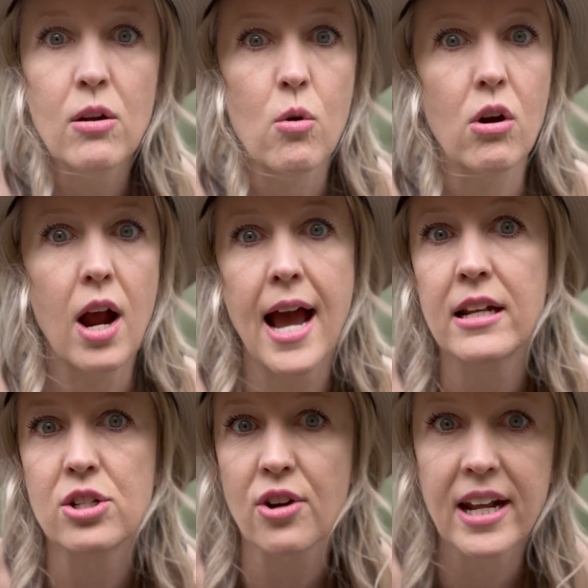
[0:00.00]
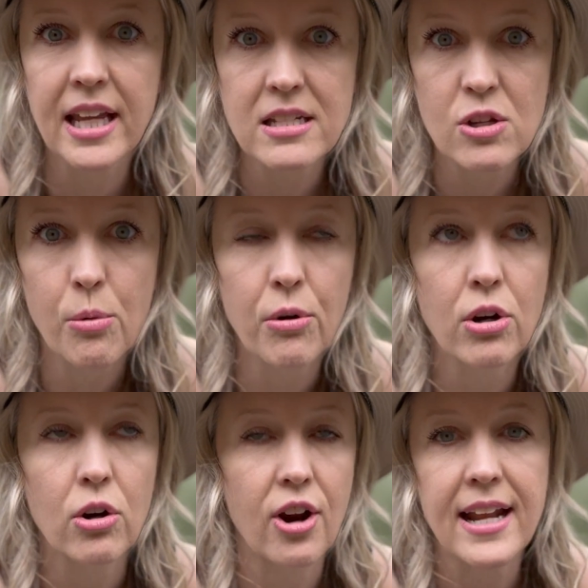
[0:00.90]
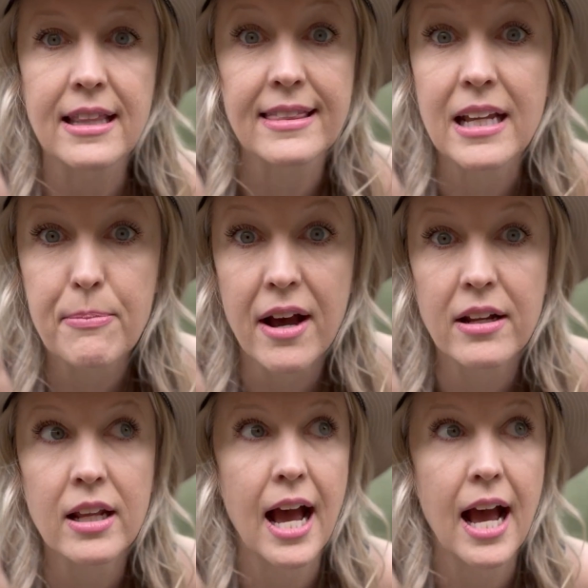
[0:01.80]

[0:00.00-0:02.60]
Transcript: or I didn't try to get sober, or I didn't think about it.